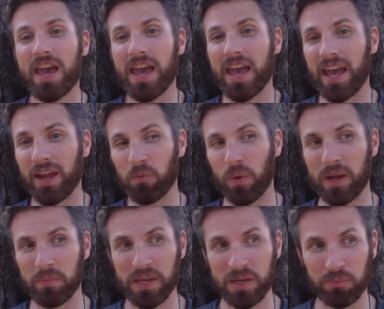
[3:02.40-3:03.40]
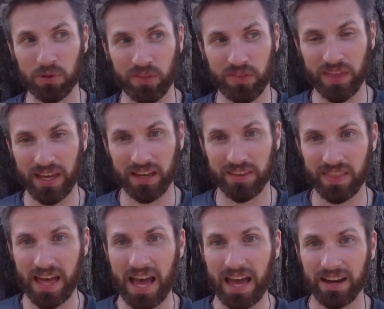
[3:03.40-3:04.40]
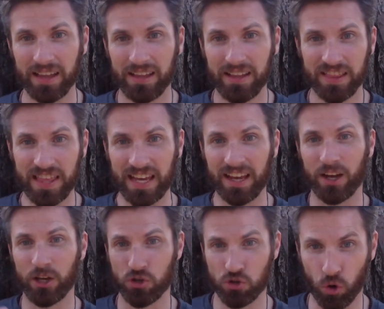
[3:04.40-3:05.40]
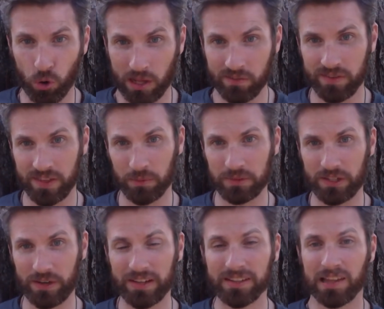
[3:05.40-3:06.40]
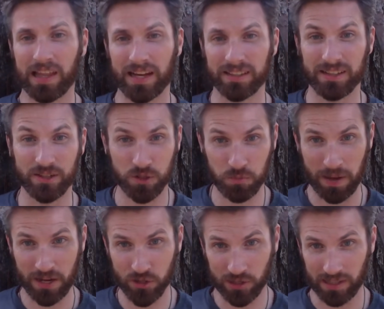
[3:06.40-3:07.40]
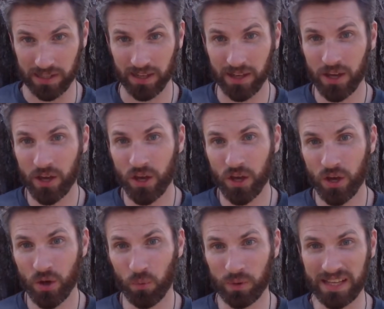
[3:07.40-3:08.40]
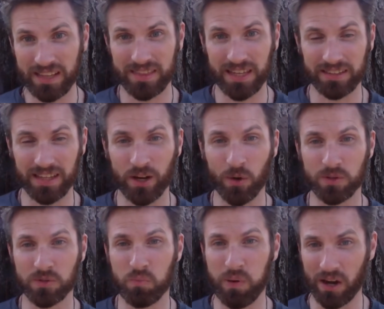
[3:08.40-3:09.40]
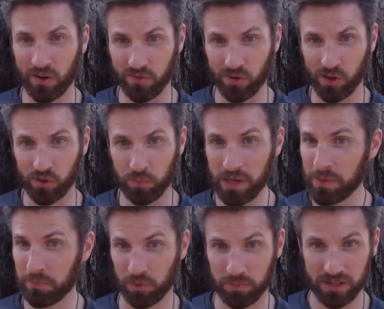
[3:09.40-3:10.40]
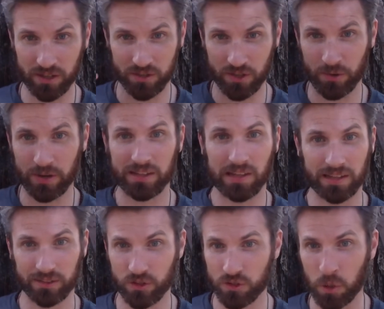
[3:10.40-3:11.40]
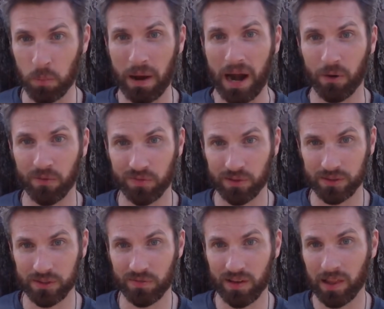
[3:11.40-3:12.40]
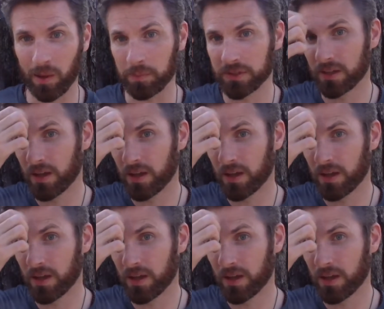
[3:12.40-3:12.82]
And when people think that they can control everything with their intellect, and especially when they think they know what's better for other people because their intellect is so powerful and developed.